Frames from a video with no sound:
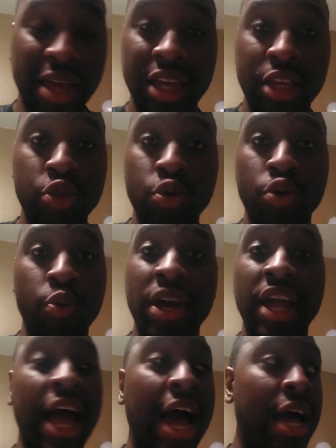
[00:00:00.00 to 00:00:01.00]
like he threw it
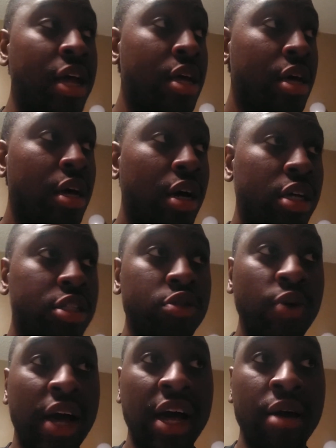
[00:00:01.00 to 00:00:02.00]
way high,
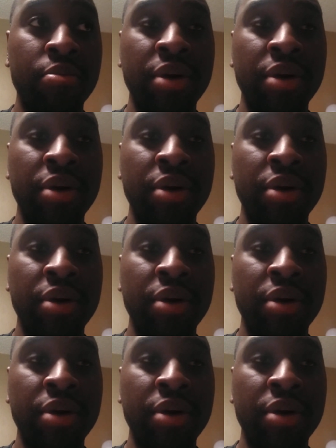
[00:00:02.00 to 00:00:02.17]
too high,